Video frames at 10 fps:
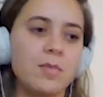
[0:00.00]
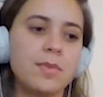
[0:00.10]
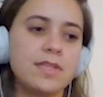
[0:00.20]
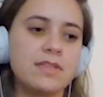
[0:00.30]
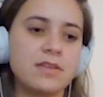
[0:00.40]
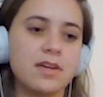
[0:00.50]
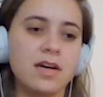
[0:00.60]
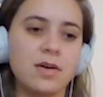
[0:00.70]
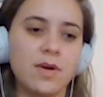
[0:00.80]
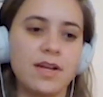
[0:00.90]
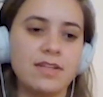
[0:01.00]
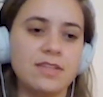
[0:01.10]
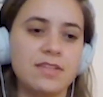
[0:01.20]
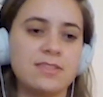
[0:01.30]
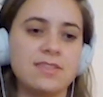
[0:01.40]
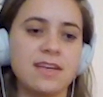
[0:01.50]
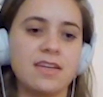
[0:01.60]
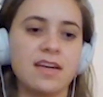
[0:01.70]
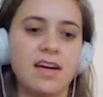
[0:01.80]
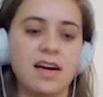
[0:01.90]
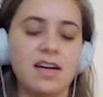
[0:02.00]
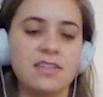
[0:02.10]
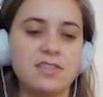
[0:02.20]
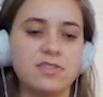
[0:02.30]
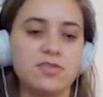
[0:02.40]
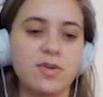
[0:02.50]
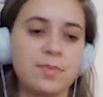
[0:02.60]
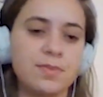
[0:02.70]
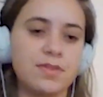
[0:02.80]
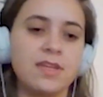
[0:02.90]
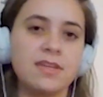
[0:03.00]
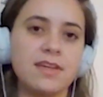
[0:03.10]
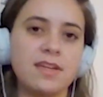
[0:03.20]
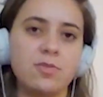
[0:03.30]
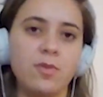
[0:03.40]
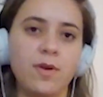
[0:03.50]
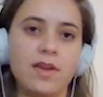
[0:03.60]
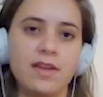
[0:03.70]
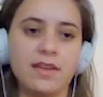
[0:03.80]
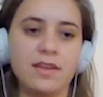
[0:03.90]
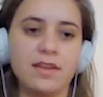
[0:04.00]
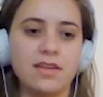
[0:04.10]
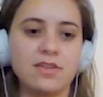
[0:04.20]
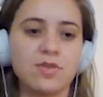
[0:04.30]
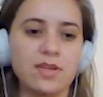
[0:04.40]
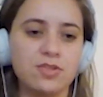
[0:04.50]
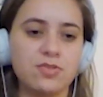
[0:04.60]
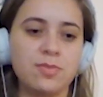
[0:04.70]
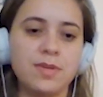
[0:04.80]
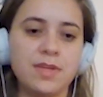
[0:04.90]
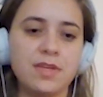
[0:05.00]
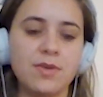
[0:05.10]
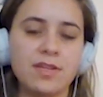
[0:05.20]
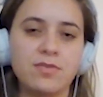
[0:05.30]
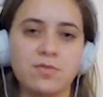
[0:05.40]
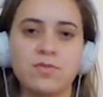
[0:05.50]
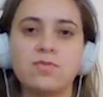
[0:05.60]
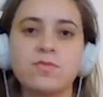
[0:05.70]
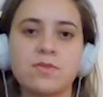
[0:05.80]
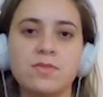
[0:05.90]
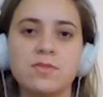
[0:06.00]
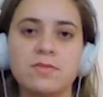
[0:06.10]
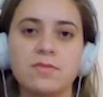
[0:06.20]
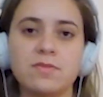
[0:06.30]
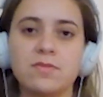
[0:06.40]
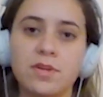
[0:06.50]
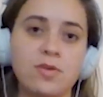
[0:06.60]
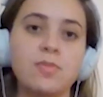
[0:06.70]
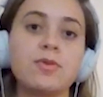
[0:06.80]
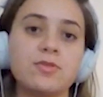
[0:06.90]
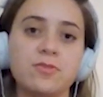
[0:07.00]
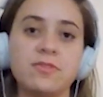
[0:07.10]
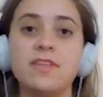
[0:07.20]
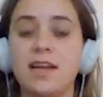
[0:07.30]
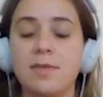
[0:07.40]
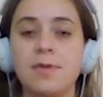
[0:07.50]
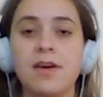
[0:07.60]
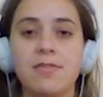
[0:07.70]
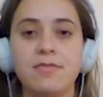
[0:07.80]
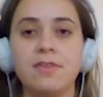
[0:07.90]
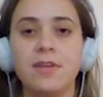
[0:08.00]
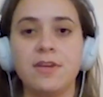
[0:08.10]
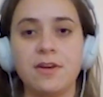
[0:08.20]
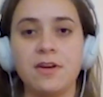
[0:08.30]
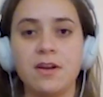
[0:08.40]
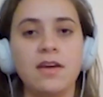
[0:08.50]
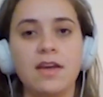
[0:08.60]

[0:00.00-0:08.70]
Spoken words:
But what I did is like I stopped think that way and try to be grateful for the opportunity that I'm having here.